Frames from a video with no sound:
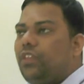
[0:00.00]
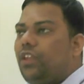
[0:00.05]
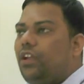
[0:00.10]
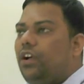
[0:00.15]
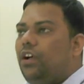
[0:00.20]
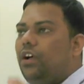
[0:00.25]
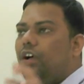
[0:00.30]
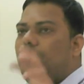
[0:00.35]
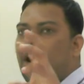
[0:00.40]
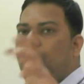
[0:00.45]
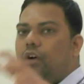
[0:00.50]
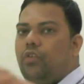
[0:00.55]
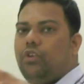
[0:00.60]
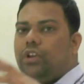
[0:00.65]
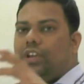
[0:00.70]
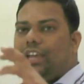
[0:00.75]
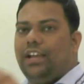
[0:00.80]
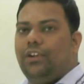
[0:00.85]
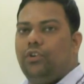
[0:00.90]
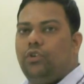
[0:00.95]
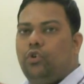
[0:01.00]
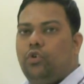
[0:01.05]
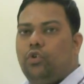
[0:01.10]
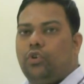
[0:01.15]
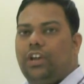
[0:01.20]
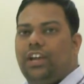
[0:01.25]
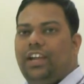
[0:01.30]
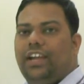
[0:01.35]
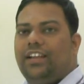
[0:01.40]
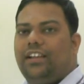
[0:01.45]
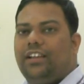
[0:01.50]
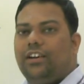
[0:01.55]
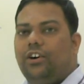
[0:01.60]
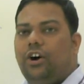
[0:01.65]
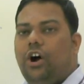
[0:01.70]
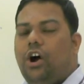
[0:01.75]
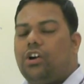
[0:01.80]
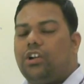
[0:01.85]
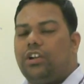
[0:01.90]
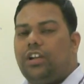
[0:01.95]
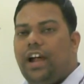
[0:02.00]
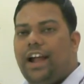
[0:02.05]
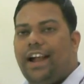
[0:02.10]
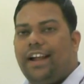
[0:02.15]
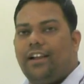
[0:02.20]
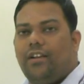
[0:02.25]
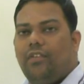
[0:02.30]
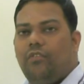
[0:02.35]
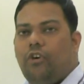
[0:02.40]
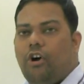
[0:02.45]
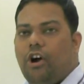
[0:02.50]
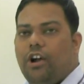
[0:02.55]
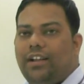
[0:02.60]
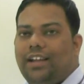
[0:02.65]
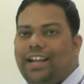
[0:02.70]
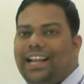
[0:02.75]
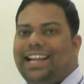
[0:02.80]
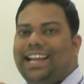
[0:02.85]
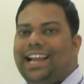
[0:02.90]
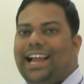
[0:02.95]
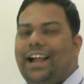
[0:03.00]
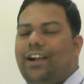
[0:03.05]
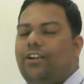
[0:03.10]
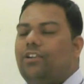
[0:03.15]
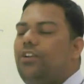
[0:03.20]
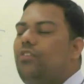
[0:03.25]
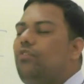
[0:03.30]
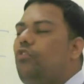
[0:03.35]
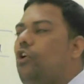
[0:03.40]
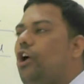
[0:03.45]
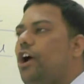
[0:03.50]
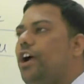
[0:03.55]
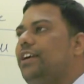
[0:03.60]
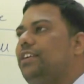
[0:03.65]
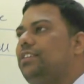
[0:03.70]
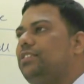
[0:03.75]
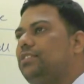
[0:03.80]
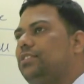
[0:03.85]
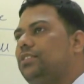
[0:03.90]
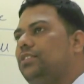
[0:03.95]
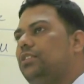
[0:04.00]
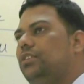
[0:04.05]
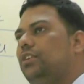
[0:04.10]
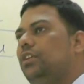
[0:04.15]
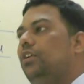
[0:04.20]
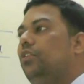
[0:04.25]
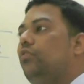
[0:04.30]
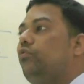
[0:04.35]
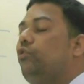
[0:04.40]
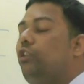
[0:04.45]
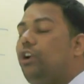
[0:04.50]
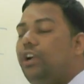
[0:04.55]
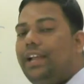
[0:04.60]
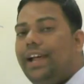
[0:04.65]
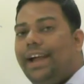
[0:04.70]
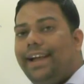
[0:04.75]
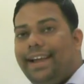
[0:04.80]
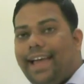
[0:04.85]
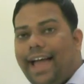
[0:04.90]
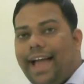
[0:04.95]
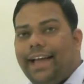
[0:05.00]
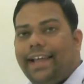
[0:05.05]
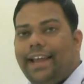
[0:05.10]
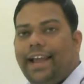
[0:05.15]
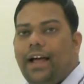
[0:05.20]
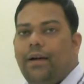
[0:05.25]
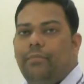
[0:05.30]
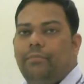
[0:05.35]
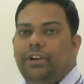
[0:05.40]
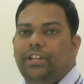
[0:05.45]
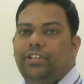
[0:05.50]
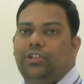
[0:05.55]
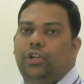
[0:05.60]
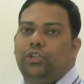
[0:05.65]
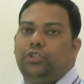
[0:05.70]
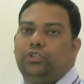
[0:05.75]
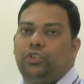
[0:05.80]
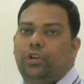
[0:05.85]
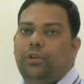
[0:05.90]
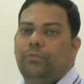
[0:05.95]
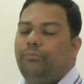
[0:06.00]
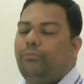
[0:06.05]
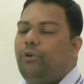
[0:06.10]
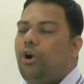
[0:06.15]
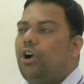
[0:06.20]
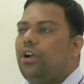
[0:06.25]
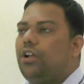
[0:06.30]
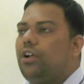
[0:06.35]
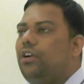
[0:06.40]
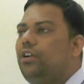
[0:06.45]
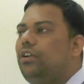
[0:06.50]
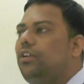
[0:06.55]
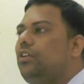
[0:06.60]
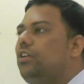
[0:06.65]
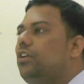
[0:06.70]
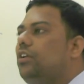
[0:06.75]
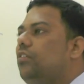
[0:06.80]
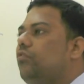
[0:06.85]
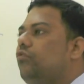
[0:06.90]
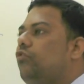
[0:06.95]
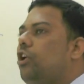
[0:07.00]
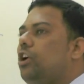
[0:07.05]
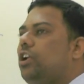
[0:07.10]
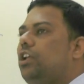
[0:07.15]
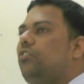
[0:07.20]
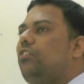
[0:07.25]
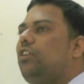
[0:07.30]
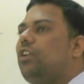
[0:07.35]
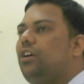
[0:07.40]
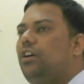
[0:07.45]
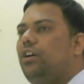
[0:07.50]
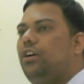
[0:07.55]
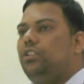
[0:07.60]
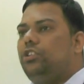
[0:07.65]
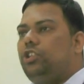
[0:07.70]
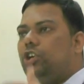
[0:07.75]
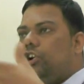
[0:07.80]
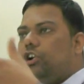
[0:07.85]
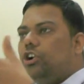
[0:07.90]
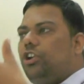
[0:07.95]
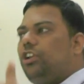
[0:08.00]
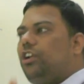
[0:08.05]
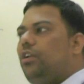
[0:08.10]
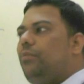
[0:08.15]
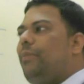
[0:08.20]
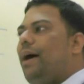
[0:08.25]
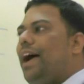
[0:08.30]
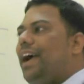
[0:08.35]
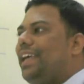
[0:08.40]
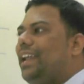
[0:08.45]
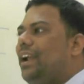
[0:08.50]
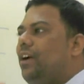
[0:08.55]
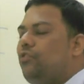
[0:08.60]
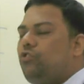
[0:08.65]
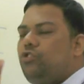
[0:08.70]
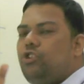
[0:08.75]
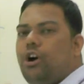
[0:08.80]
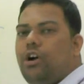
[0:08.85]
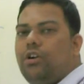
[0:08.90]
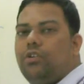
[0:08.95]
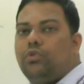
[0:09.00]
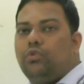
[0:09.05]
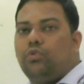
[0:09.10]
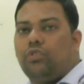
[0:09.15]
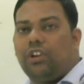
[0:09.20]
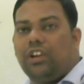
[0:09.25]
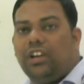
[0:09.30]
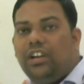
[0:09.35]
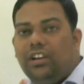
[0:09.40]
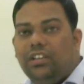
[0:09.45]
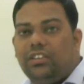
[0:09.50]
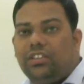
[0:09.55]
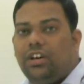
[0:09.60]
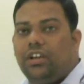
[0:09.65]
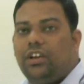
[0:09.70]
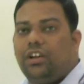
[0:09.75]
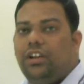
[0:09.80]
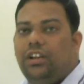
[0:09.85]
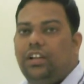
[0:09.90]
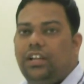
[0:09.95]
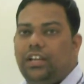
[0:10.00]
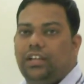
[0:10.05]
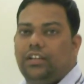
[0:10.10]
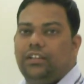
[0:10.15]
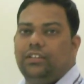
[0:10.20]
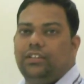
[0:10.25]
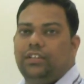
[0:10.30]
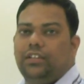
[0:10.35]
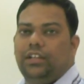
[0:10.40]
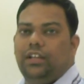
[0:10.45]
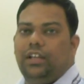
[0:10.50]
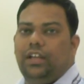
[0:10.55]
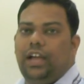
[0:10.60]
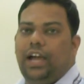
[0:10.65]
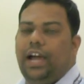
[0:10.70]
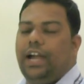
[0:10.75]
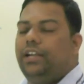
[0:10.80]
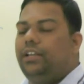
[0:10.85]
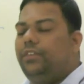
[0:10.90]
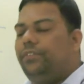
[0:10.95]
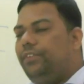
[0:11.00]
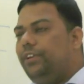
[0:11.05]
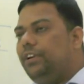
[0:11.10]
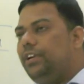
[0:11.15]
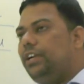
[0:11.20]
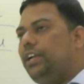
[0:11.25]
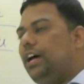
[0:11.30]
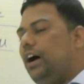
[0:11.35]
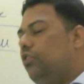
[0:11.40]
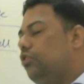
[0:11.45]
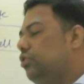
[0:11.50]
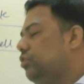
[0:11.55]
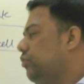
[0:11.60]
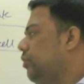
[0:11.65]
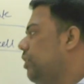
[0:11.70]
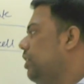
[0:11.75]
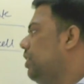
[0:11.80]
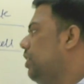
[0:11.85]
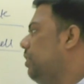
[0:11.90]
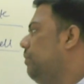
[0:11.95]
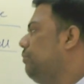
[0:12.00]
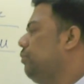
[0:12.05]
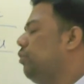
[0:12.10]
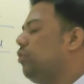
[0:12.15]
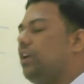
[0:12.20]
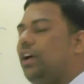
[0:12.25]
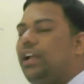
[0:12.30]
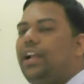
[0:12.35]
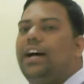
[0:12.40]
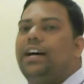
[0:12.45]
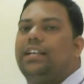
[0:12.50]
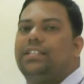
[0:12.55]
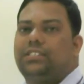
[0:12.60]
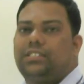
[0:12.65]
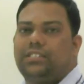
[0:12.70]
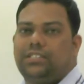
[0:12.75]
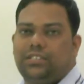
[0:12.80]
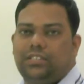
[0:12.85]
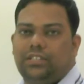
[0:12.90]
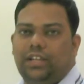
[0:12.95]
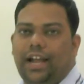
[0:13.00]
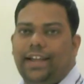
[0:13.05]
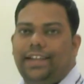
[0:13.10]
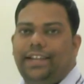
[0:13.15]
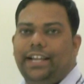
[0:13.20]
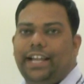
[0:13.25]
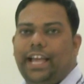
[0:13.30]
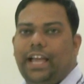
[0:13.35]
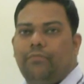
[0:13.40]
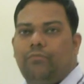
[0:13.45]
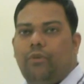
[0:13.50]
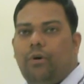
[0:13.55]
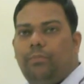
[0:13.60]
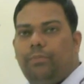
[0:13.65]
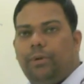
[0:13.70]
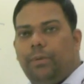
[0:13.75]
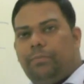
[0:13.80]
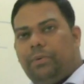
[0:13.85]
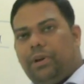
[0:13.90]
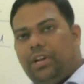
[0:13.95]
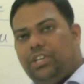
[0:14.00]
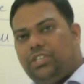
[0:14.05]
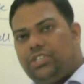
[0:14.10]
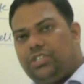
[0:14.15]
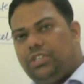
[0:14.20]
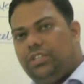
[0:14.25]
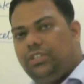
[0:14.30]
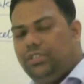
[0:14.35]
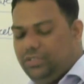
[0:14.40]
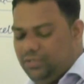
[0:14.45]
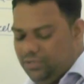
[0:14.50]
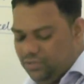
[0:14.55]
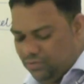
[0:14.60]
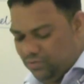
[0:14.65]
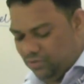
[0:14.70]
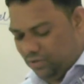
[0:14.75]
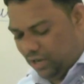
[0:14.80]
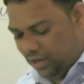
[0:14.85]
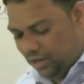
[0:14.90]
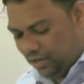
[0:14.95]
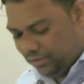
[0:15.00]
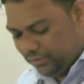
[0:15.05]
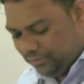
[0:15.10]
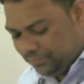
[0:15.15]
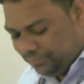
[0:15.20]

how we can locate octahedral void, tetrahedral voids with their diagram, it is also important. Whatever theoretical background you have to read thoroughly, and if any doubt will come you can ask at the time of preparation. Okay.